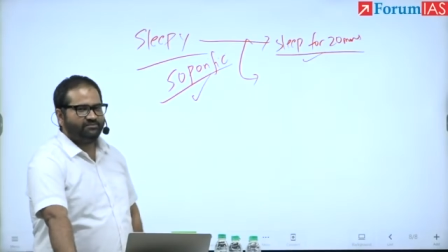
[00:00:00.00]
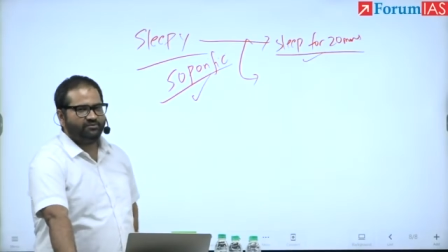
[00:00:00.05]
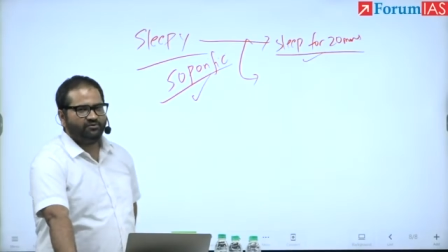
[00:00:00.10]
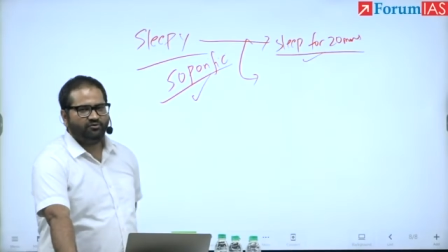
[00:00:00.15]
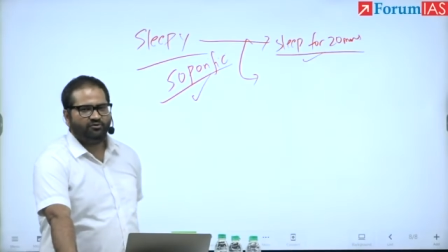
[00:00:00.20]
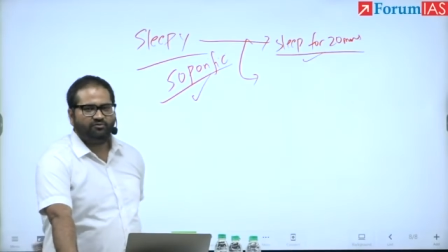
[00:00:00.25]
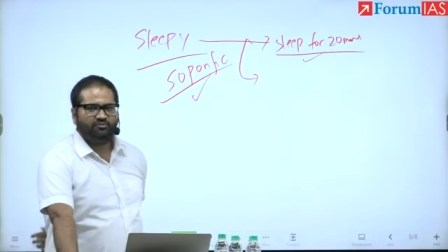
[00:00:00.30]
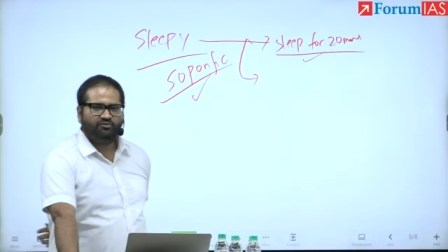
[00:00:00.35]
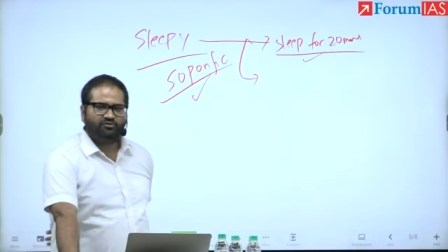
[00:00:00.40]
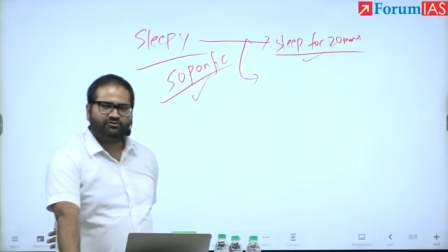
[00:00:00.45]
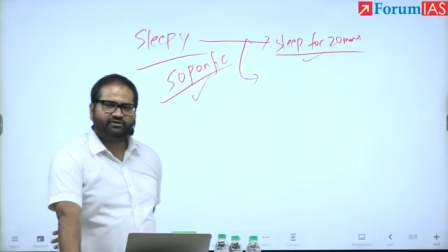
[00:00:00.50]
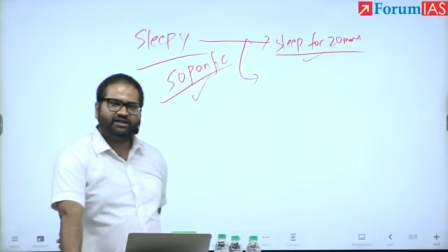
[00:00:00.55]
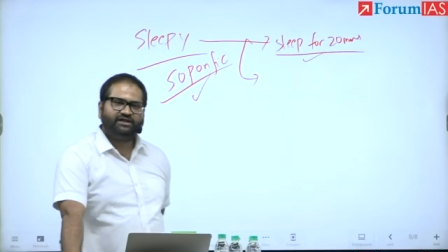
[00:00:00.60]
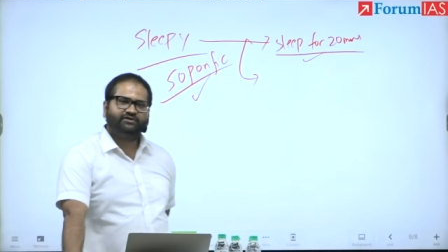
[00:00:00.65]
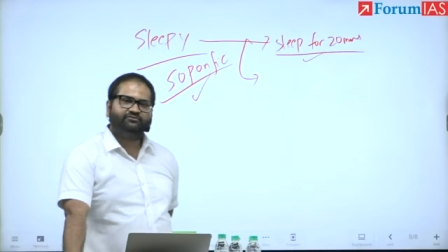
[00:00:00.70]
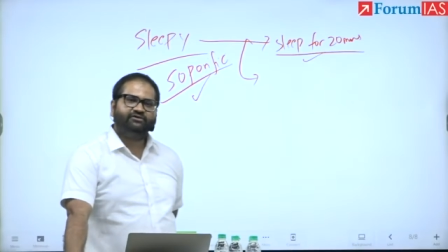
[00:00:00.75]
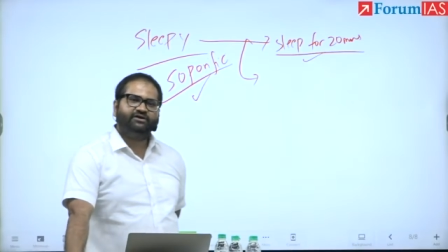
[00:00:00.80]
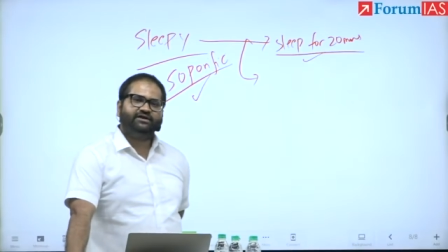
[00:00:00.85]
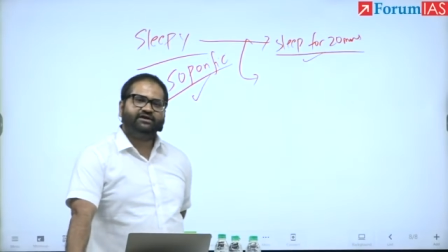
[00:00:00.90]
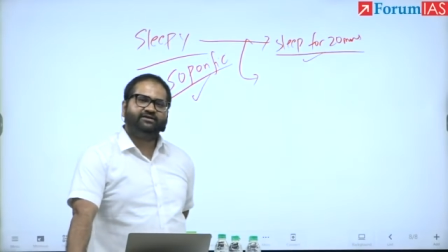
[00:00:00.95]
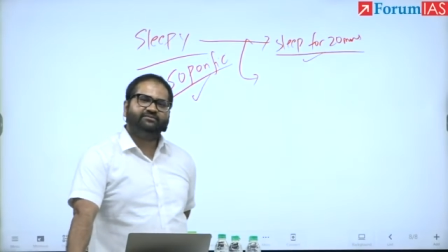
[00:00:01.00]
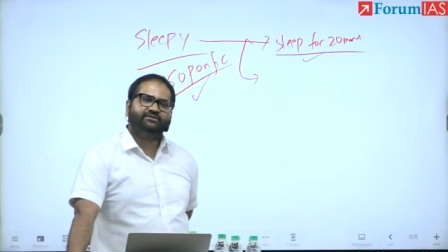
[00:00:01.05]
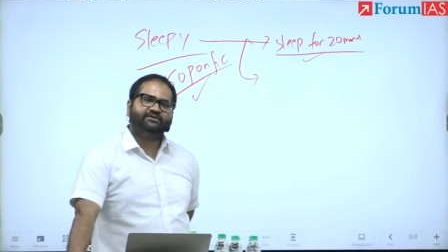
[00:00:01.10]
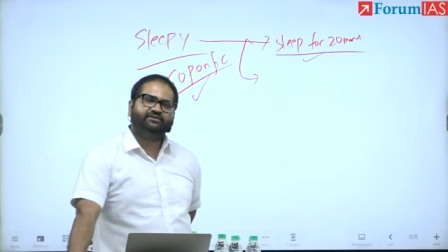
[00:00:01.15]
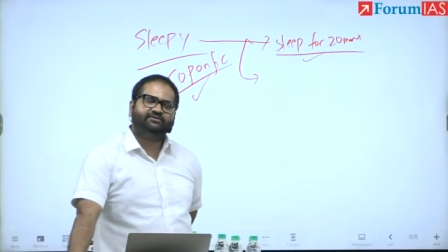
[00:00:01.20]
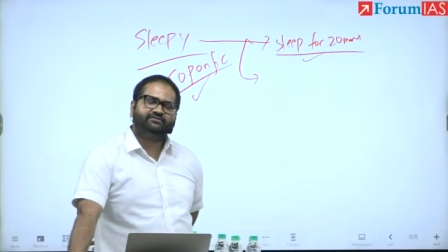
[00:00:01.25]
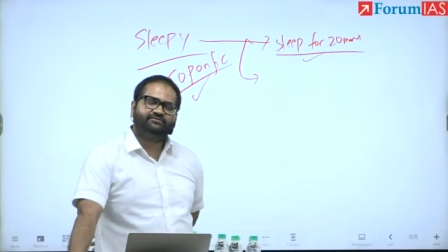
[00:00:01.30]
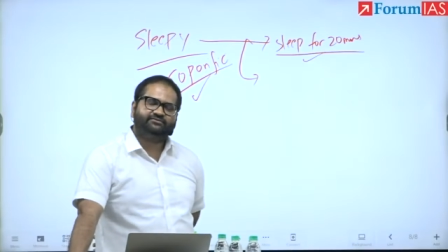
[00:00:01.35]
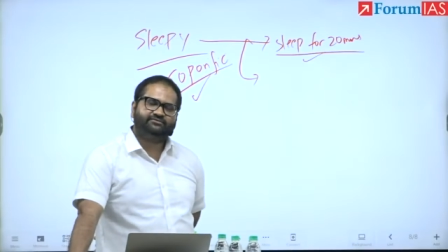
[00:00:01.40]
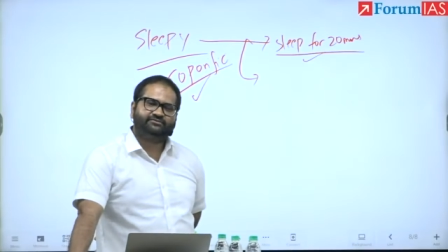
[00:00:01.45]
no more than 20
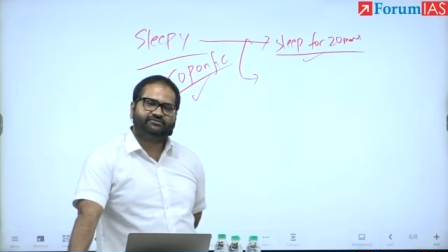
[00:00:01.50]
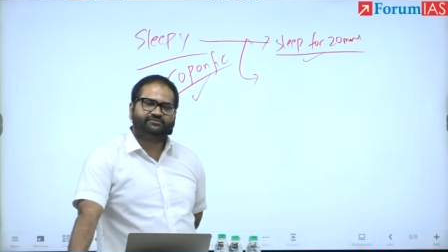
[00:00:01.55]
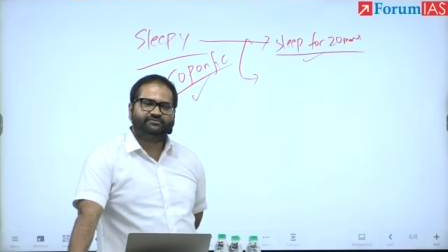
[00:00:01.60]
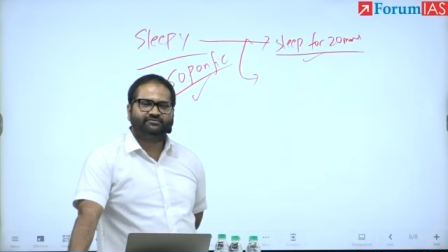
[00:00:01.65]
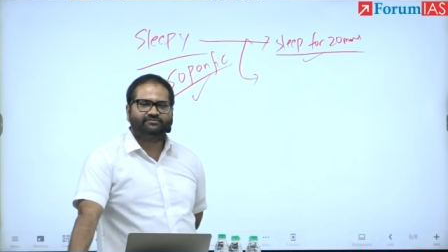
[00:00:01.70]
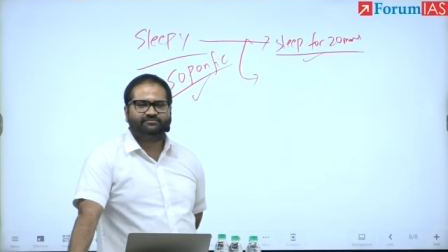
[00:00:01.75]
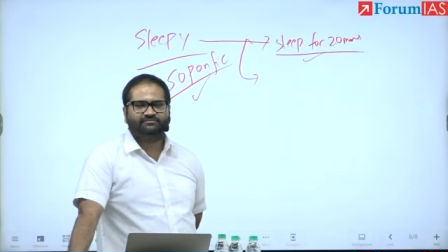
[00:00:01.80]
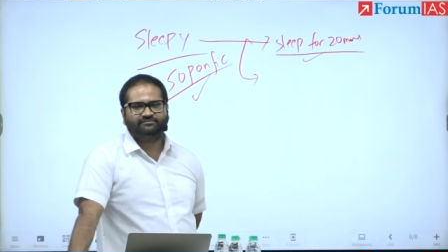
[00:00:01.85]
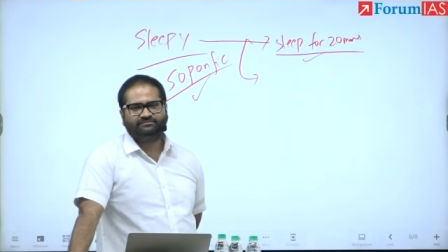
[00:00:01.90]
minutes.